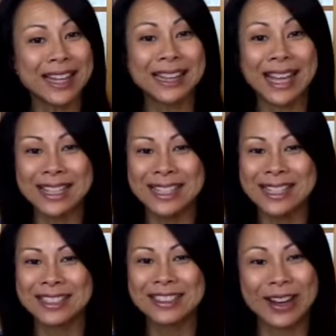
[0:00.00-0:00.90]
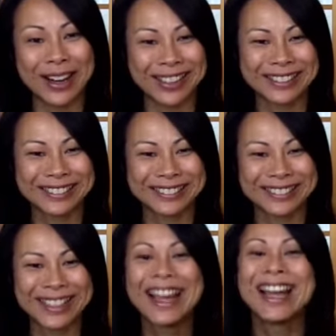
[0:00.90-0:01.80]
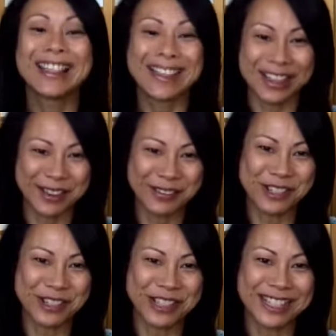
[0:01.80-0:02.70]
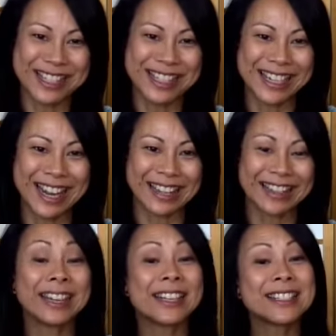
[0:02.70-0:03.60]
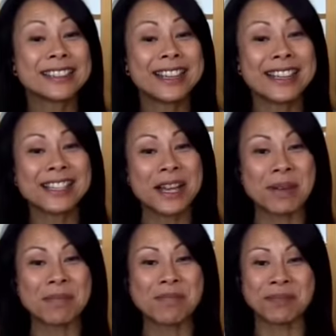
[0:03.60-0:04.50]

Let's Talk. Thank you for joining us today, and until next time,